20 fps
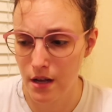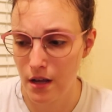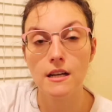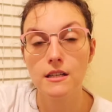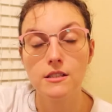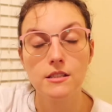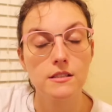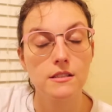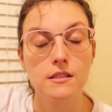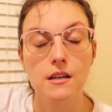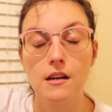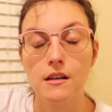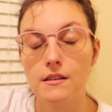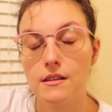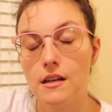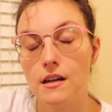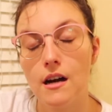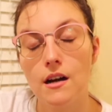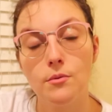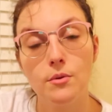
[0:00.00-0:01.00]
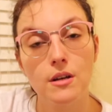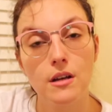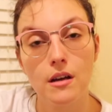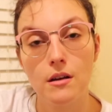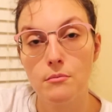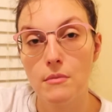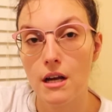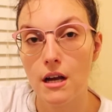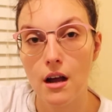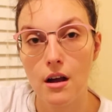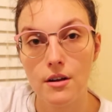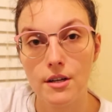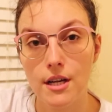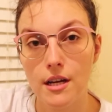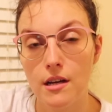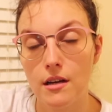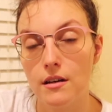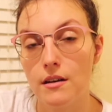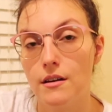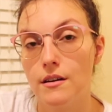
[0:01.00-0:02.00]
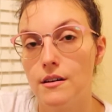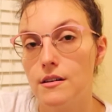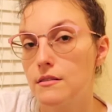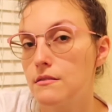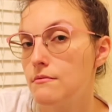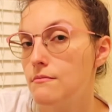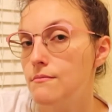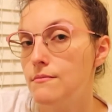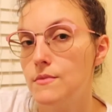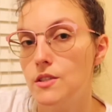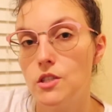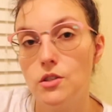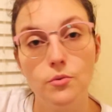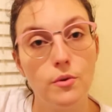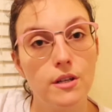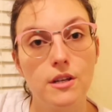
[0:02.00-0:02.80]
I just thought that I would come back on here, do